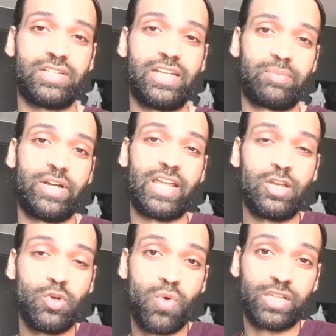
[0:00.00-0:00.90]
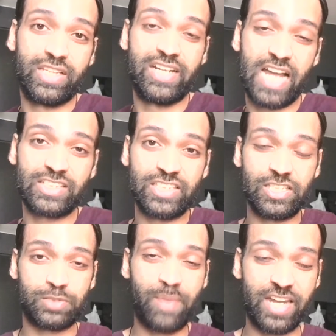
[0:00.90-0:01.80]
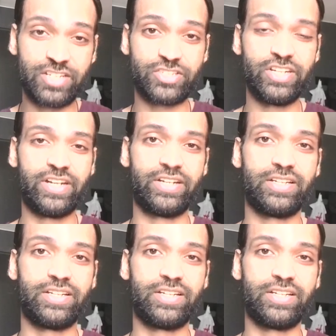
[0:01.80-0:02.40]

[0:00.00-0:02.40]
Let me tell you what the Dutch and the Spanish did.